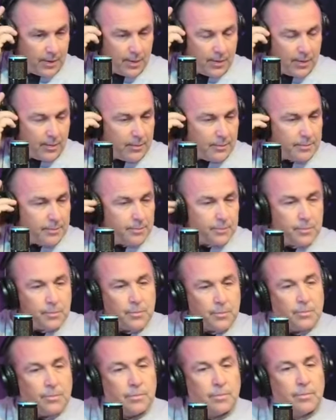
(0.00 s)

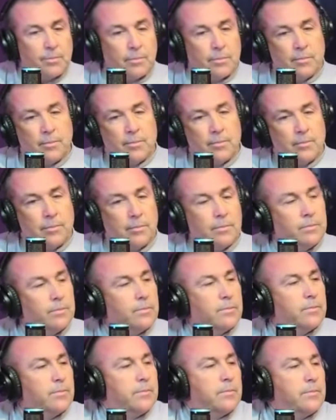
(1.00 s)

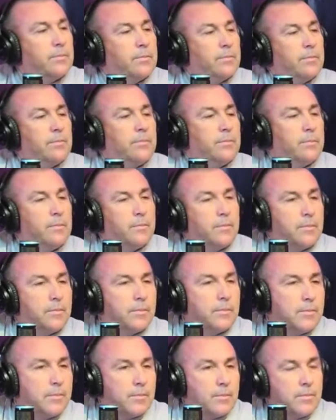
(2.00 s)

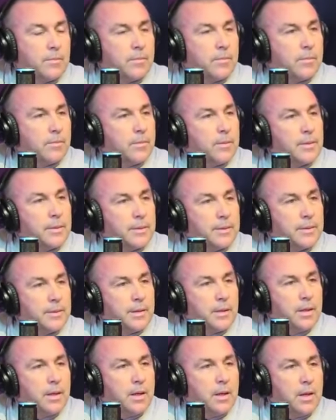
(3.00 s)

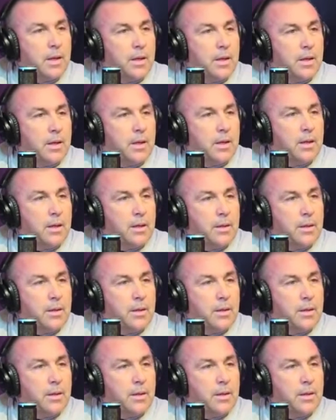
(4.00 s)
No words are spoken by the person on screen.